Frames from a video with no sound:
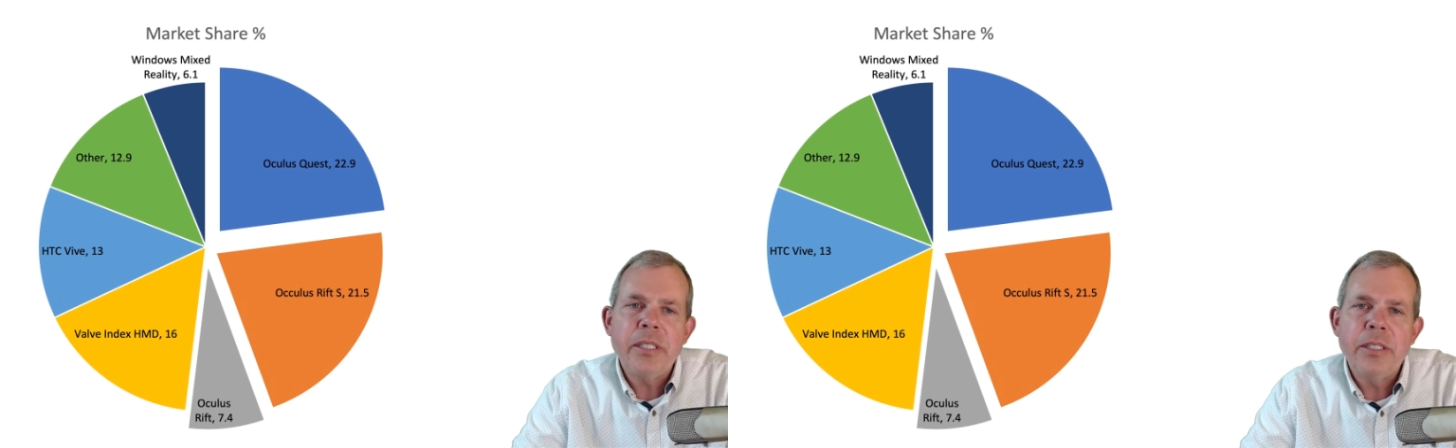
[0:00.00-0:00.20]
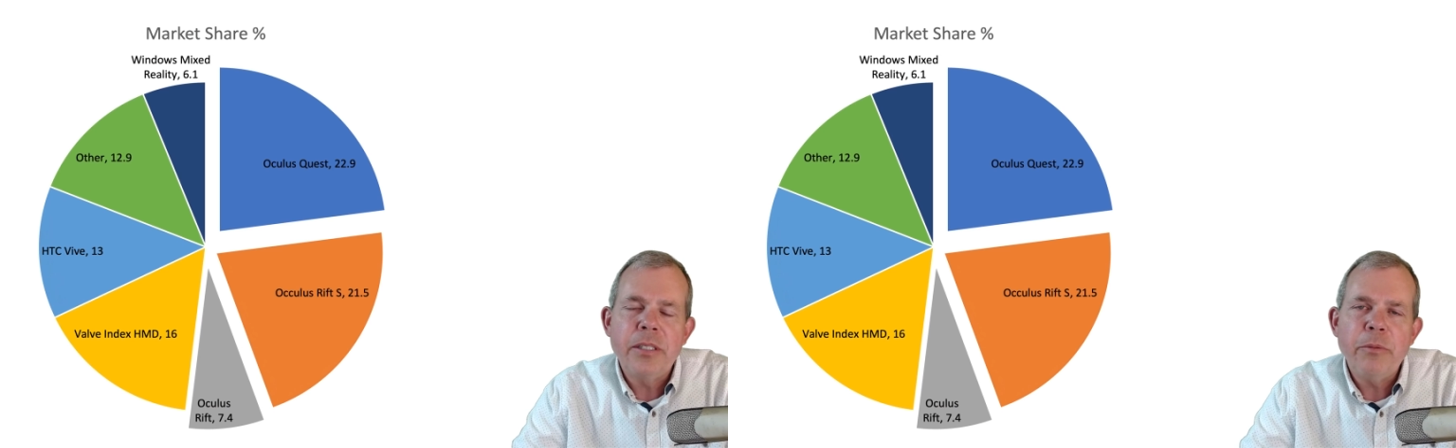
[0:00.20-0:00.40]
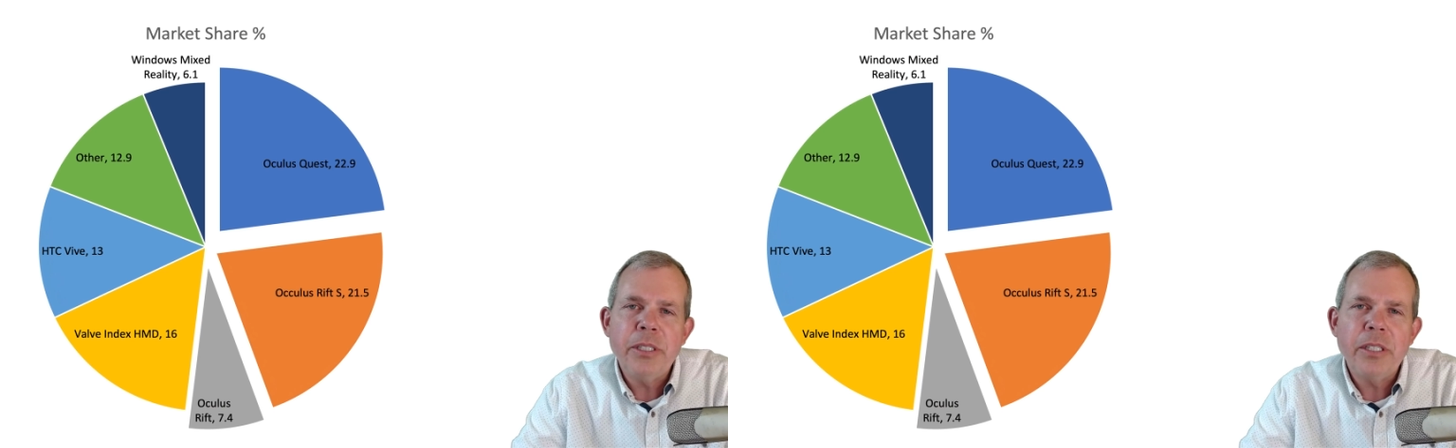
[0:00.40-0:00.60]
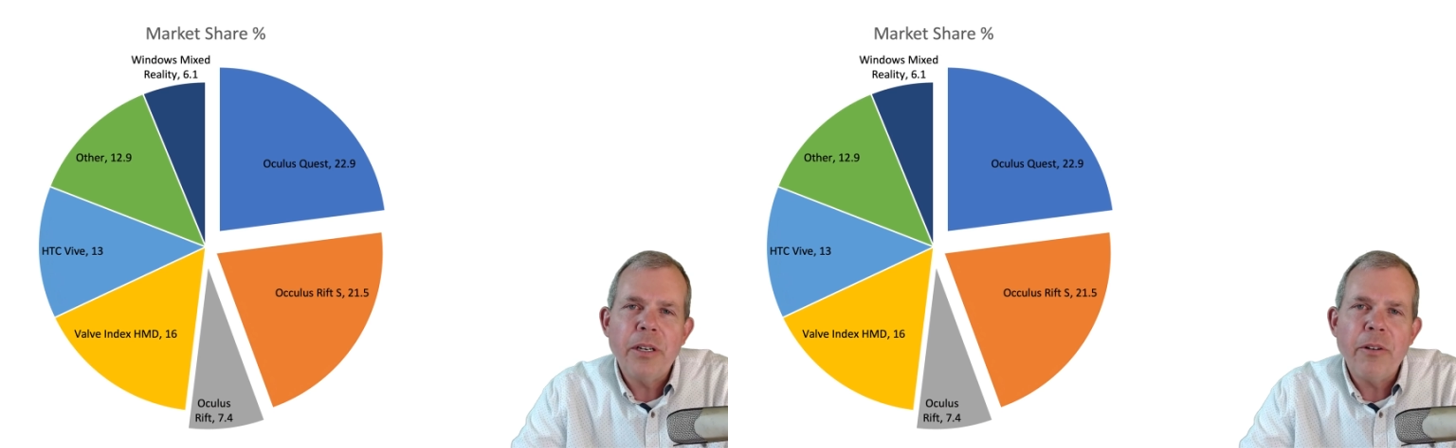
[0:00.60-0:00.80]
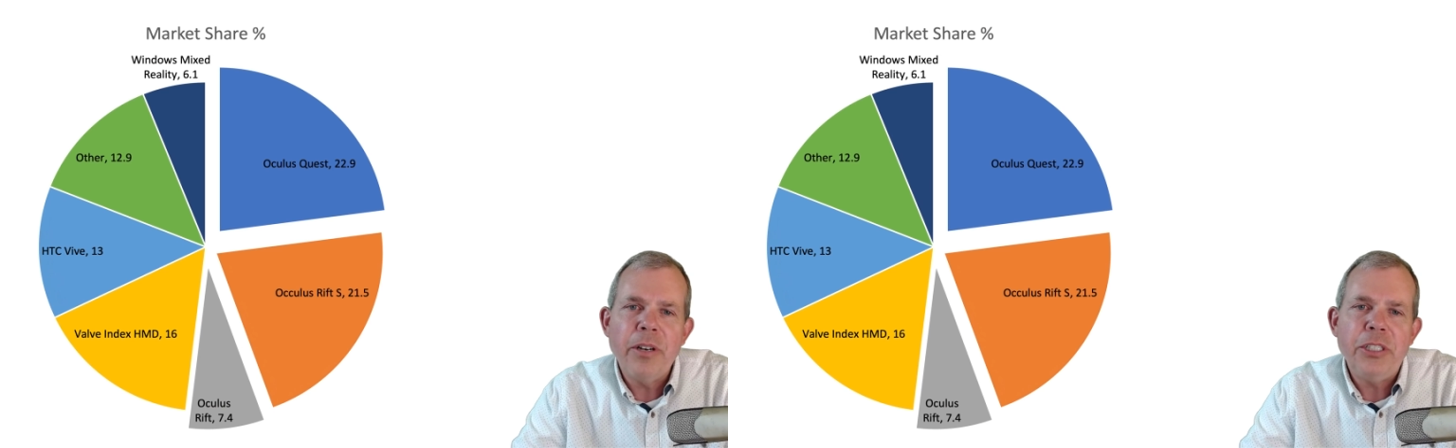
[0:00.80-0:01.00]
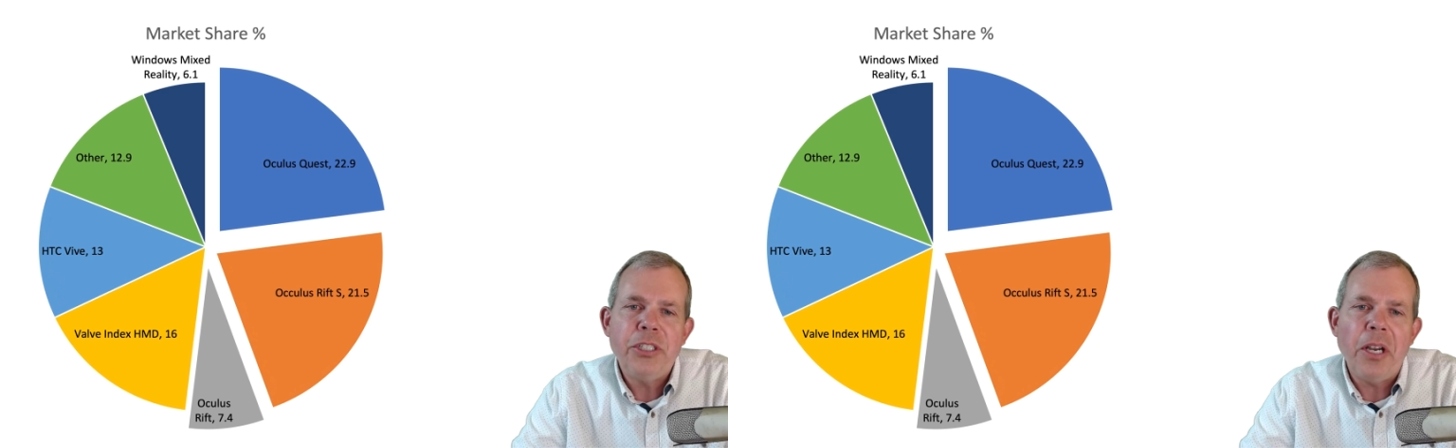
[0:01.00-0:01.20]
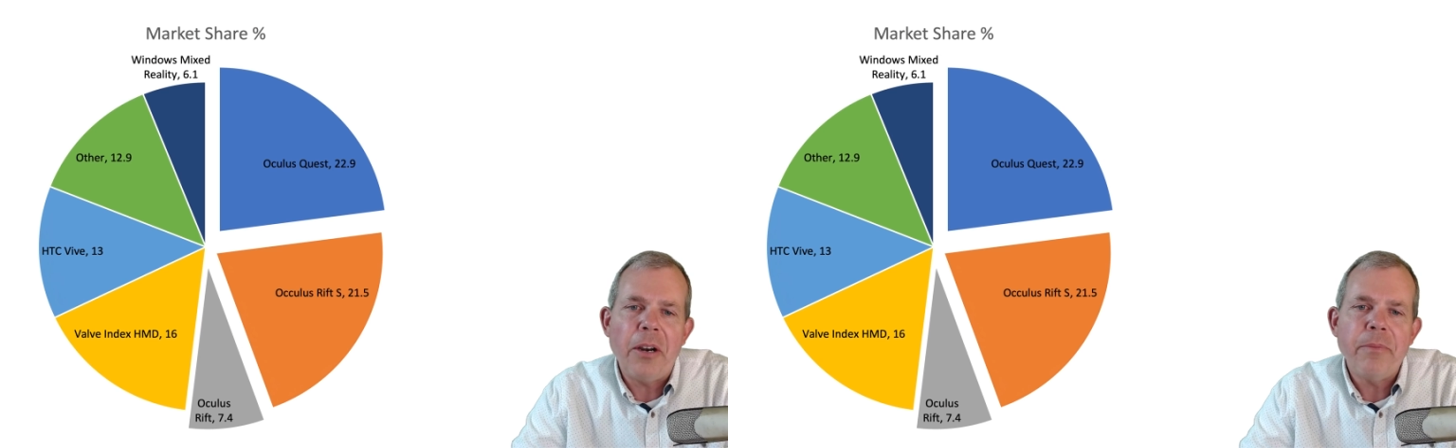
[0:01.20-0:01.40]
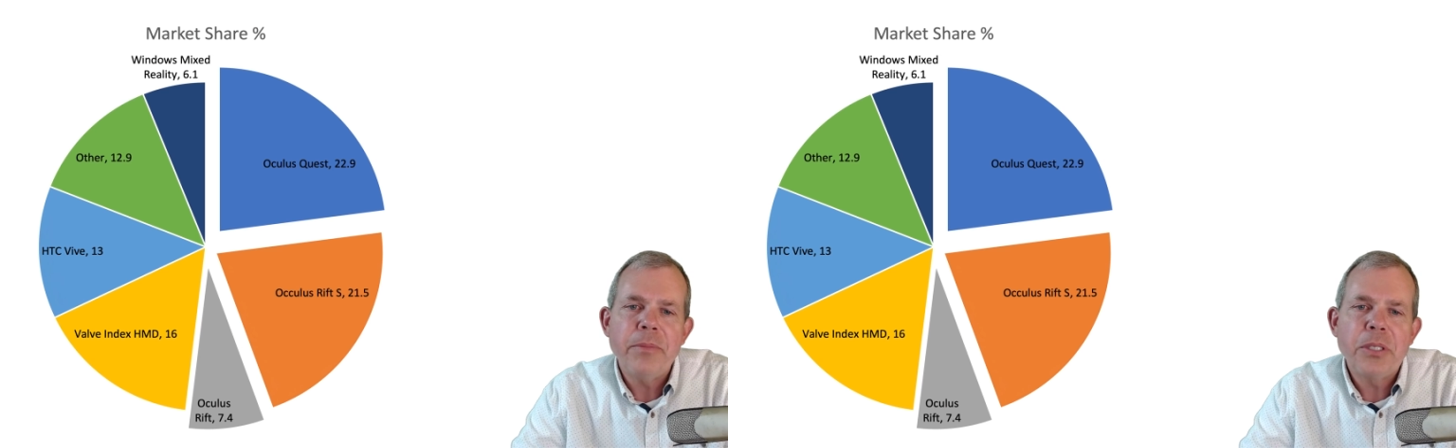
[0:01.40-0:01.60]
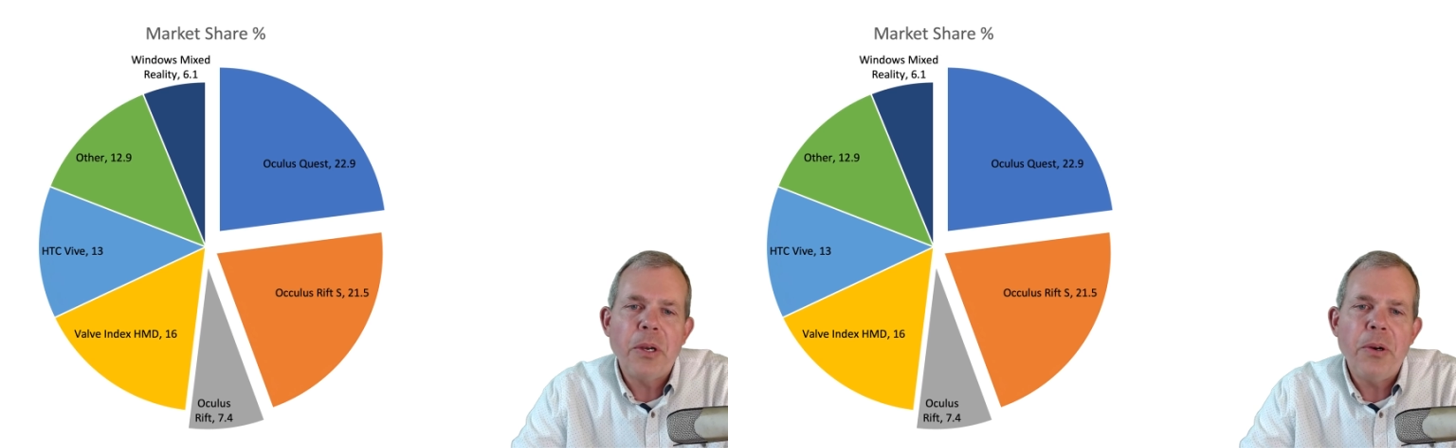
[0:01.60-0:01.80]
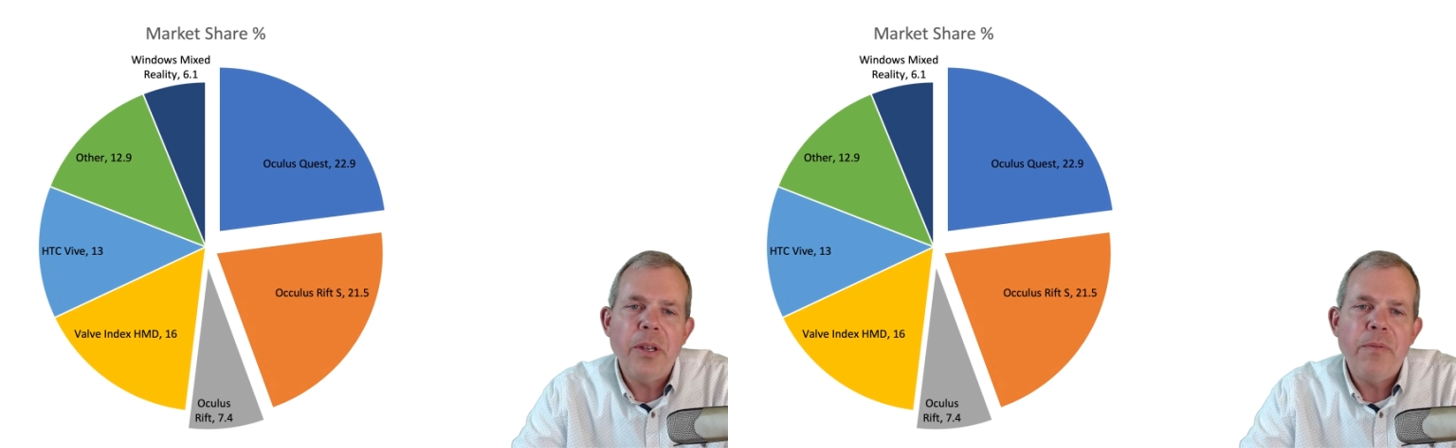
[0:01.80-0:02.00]
this? What's the current share?
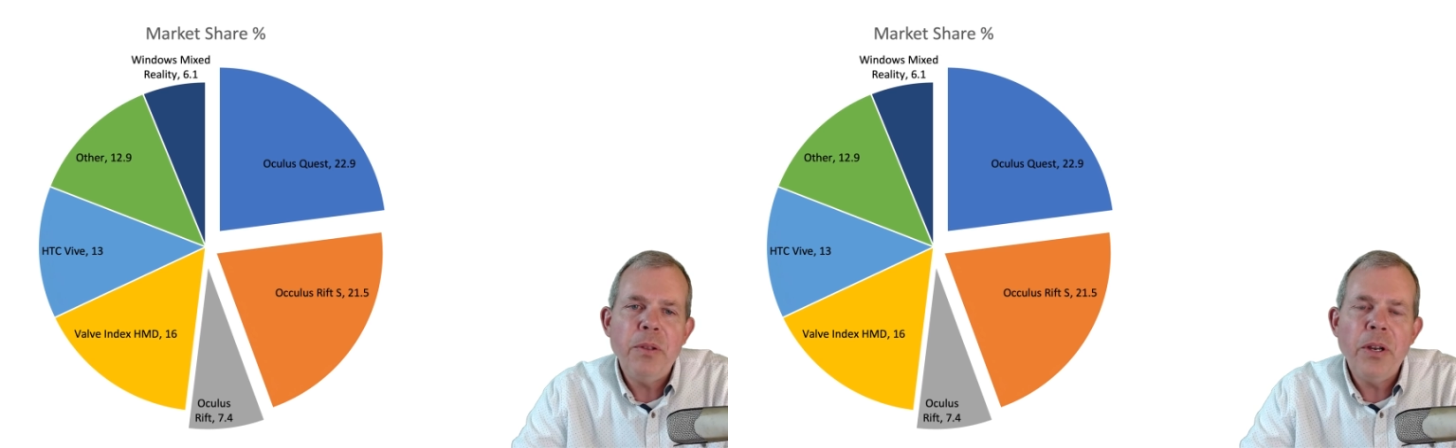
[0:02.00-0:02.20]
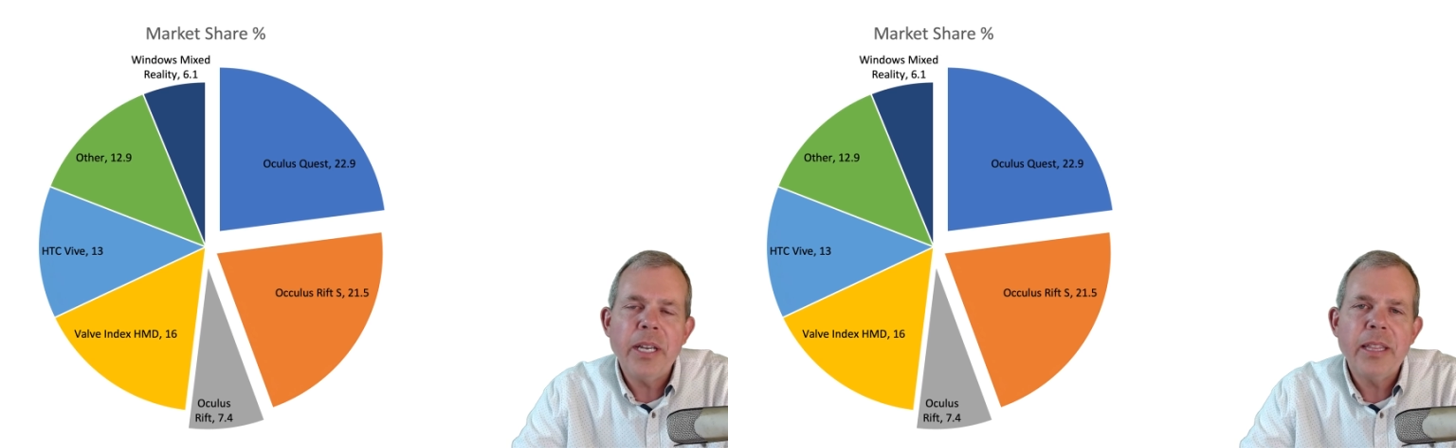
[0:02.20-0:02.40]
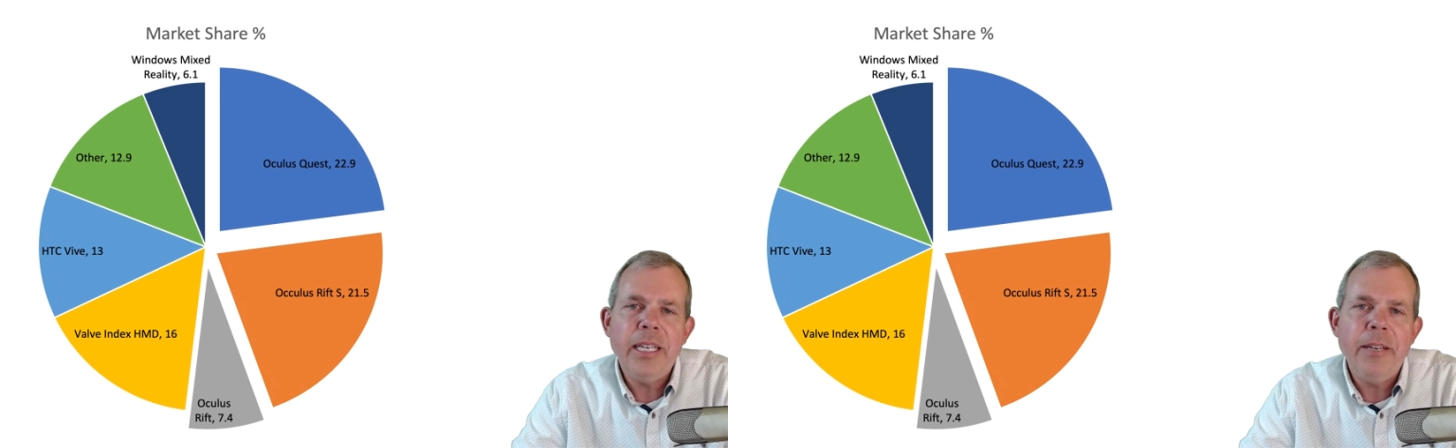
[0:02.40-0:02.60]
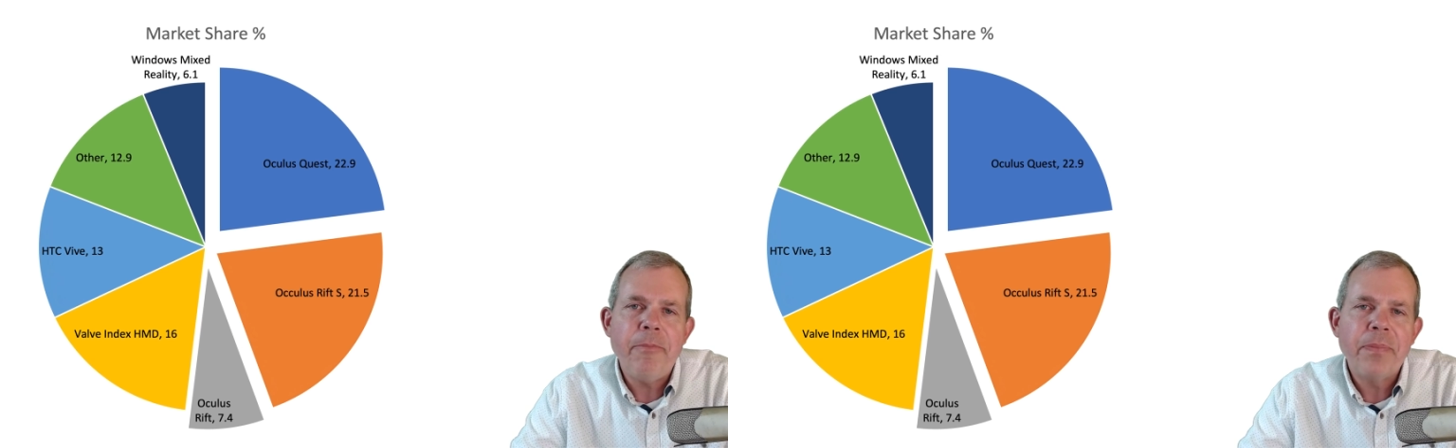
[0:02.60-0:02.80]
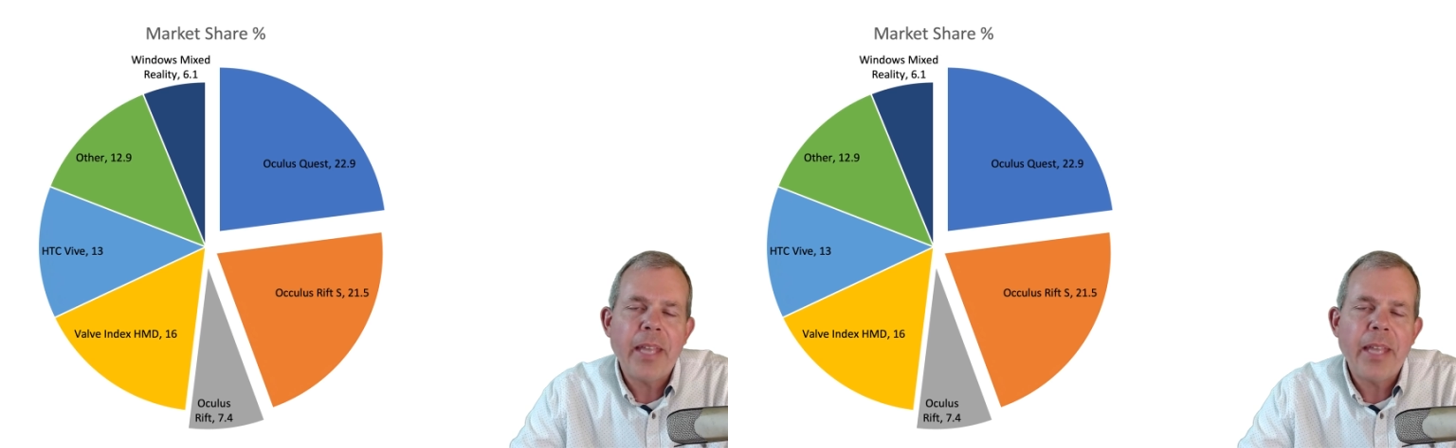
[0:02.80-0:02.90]
So if you look at the